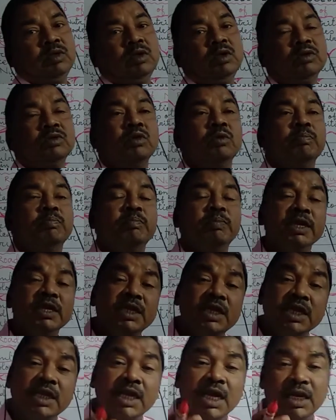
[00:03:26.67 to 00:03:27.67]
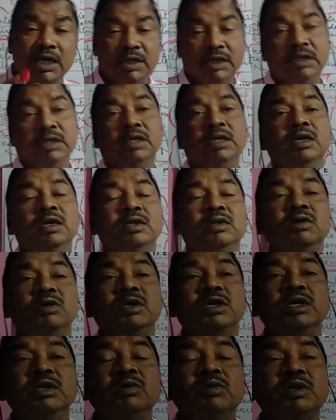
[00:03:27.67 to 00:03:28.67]
So basically the
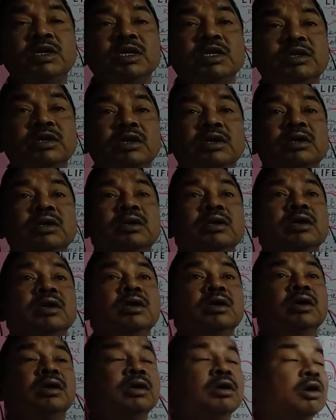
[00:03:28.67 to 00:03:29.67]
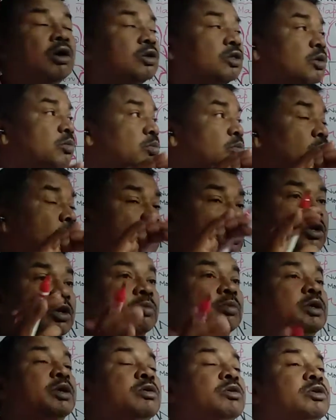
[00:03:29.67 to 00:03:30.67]
nutrition or the modes
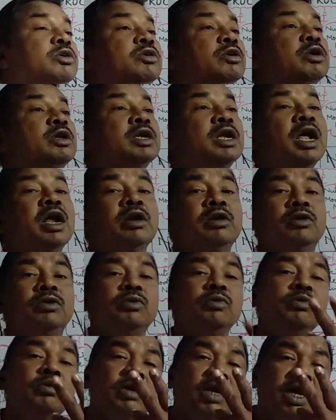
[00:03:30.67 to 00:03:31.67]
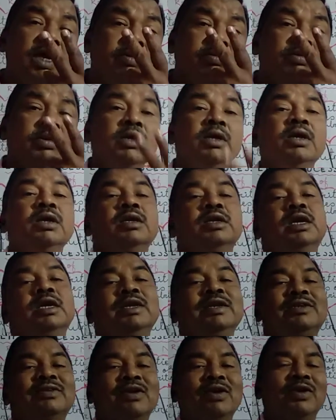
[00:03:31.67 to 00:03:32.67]
of nutrition are two types, that
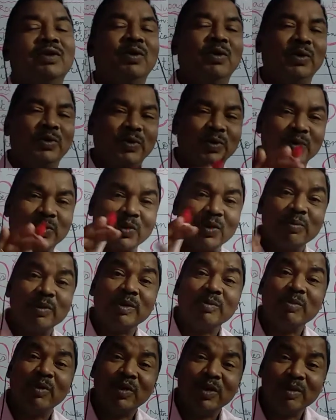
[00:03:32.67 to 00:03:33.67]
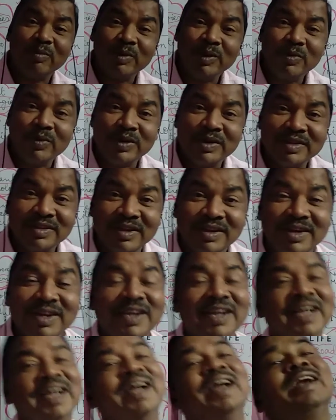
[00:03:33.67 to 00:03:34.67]
is called autotrophic mode of nutrition
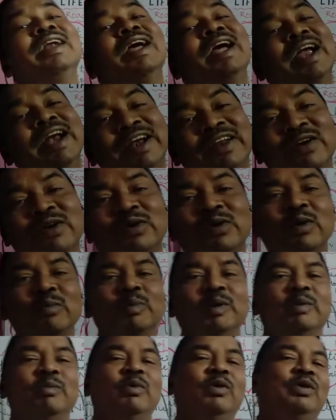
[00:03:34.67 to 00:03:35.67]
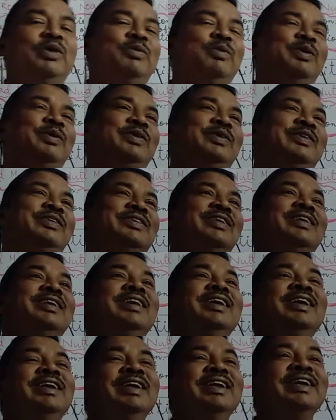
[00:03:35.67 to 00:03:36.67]
and heterotrophic mode of nutrition.
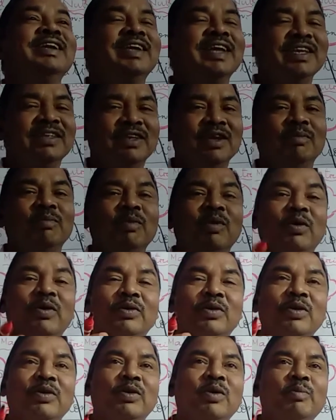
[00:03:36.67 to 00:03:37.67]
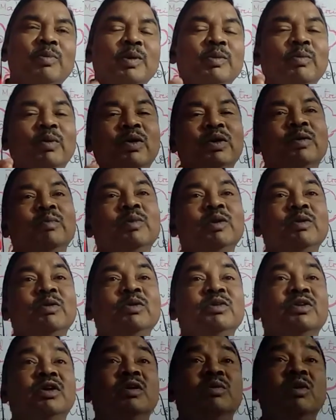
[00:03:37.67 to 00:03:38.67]
In case of autotrophic mode of
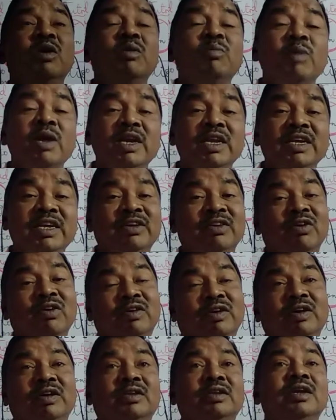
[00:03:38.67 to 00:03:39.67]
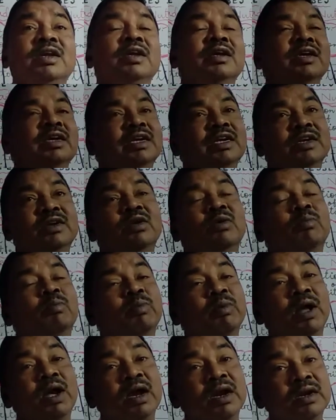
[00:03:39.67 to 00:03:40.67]
nutrition, normally it occurs in the
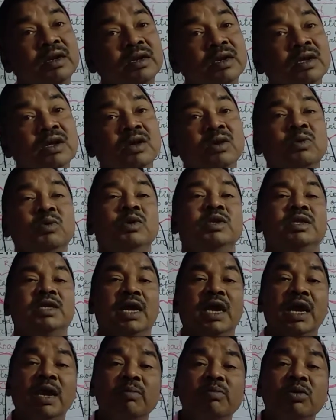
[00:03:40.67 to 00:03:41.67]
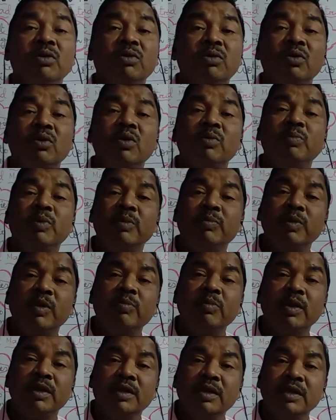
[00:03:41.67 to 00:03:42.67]
plants which have the chlorophyll
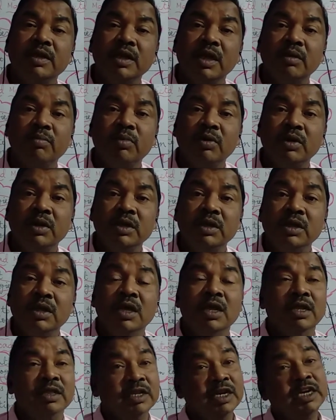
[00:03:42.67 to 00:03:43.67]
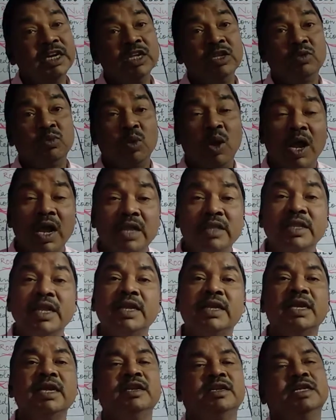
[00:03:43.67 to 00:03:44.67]
pigments in their body. That is why they
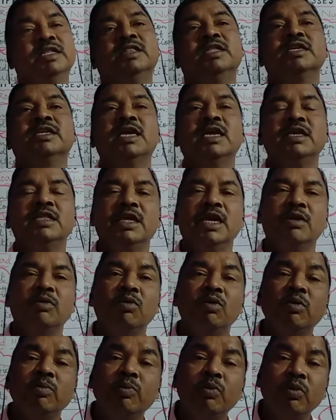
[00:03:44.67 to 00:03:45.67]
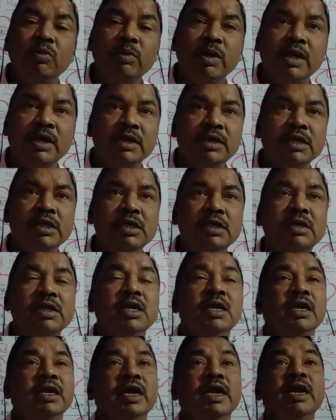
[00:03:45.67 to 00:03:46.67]
can synthesize their own food materials
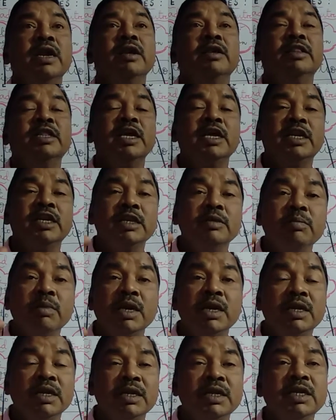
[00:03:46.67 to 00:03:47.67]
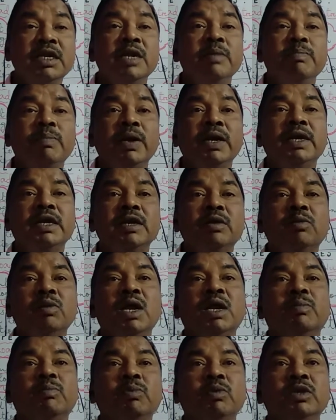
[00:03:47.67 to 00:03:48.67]
and they remain in a
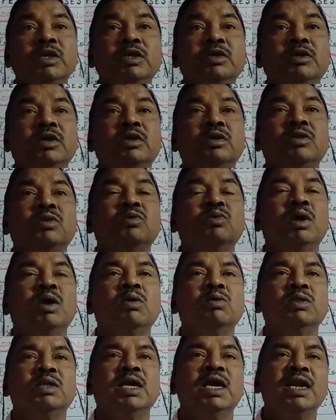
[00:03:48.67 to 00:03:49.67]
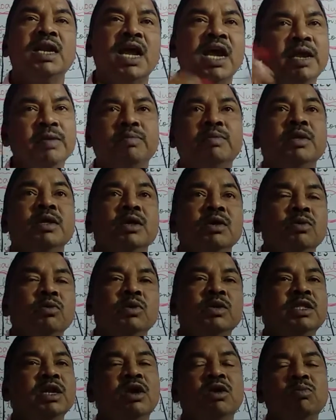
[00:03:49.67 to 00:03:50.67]
particular position throughout their life
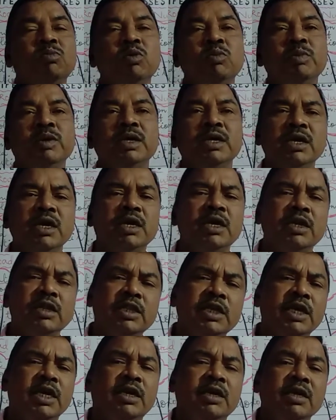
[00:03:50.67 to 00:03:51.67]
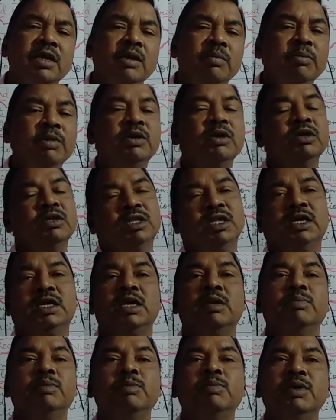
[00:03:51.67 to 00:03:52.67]
without moving here and there, because they
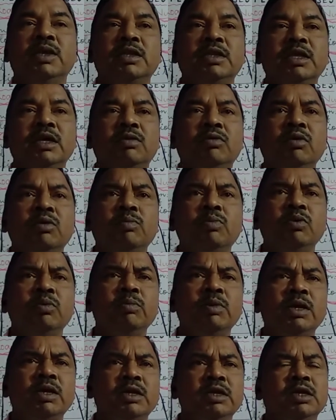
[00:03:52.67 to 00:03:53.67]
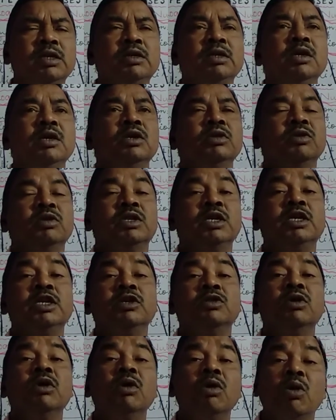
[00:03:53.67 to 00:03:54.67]
can prepare their own food material. So that
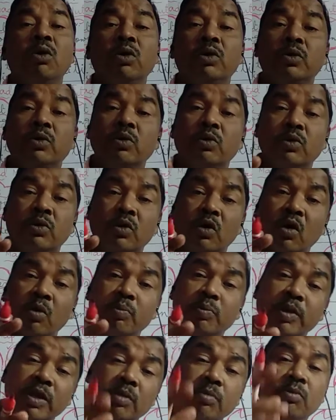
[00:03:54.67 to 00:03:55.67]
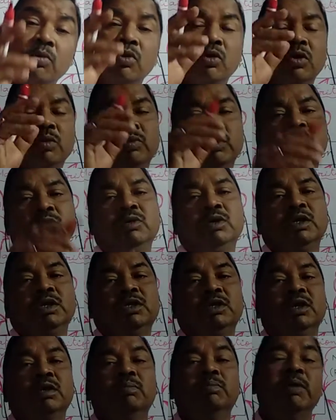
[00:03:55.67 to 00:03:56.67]
is the autotrophic mode of
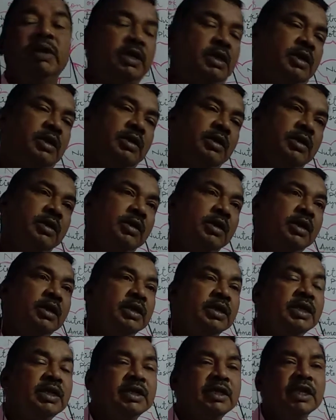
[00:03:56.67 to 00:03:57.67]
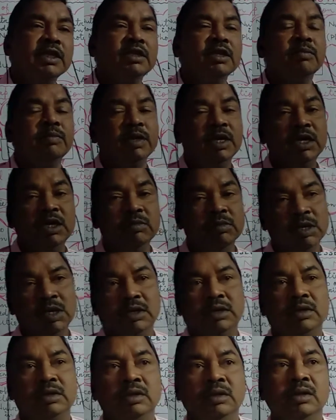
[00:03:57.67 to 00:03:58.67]
nutrition. But in case of
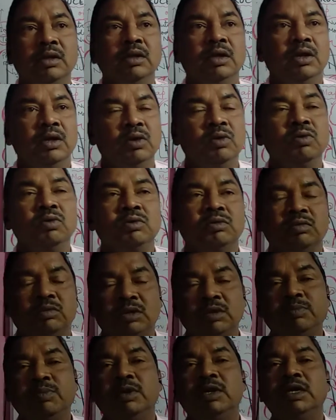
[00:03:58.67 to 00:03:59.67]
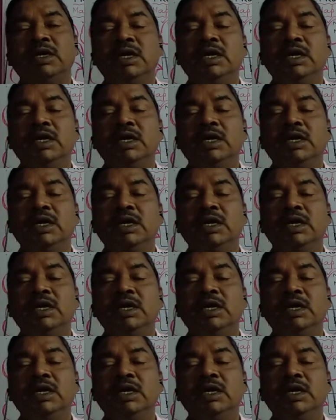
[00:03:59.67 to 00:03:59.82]
animals, look, different